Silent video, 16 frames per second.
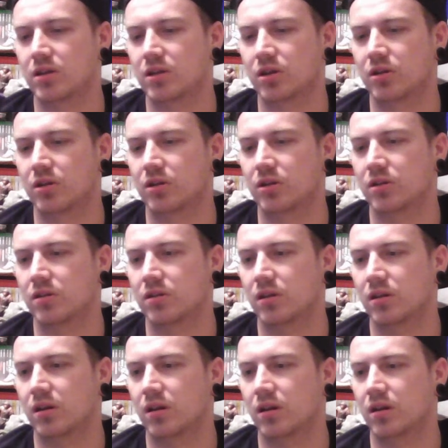
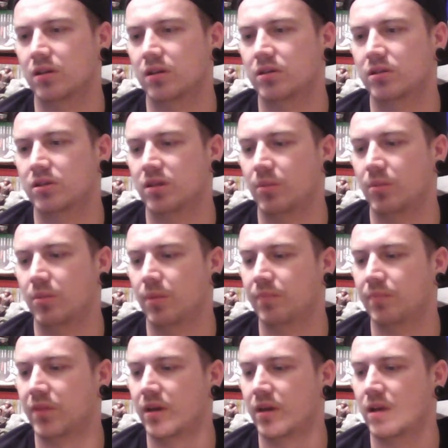to someone.
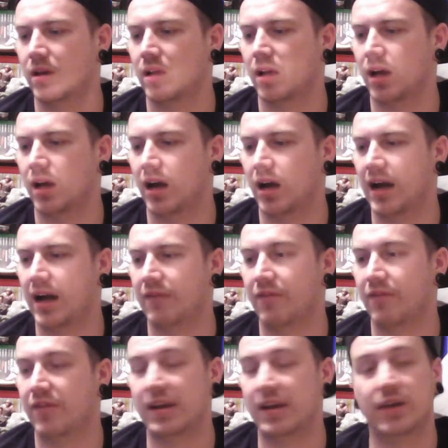I have a
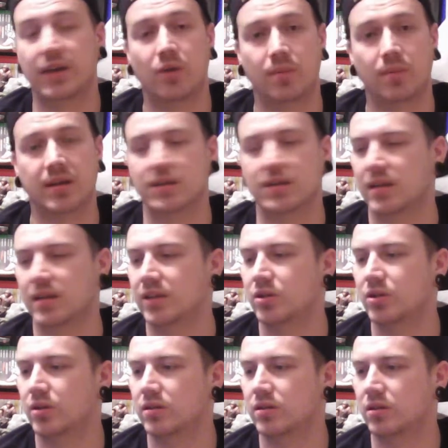feeling who I'm gonna sell it
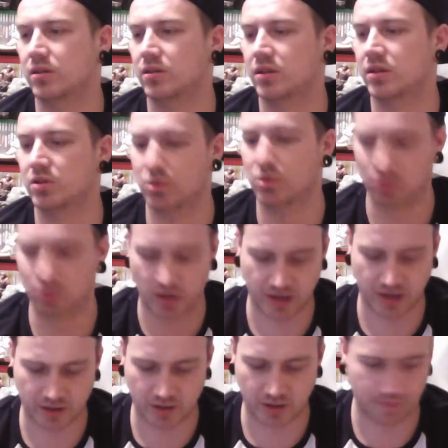to. There's a cool
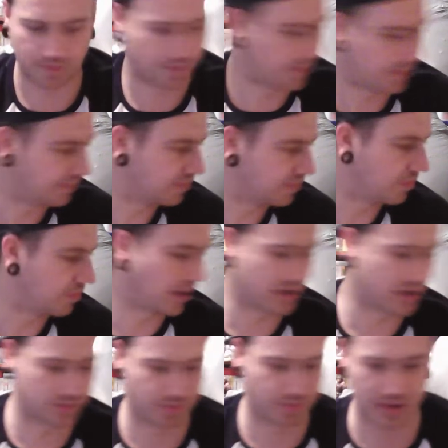guy that
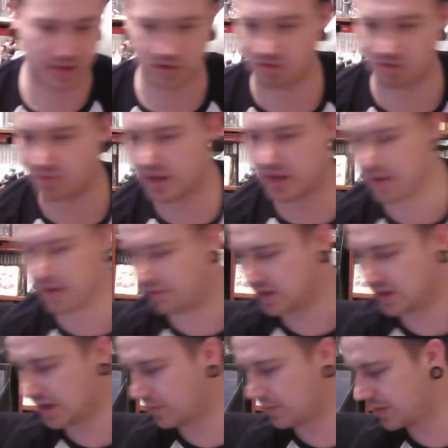buys bits off me every
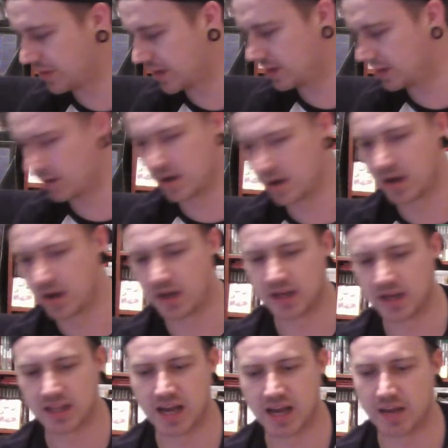now and then.
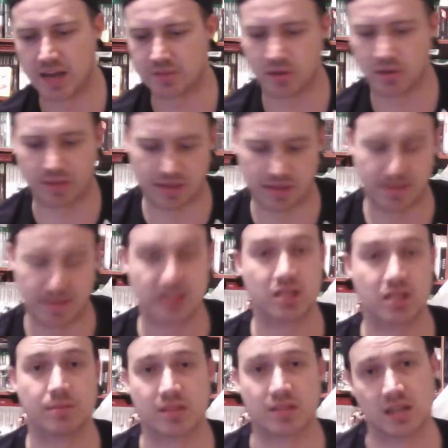So I'm gonna message
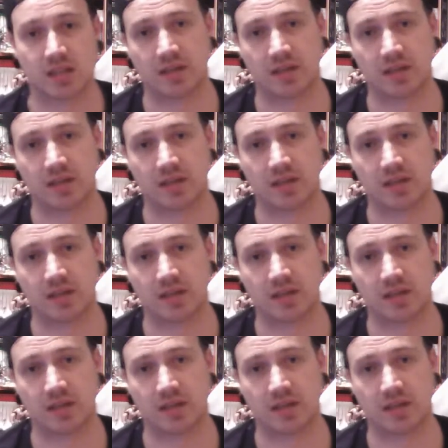him and see if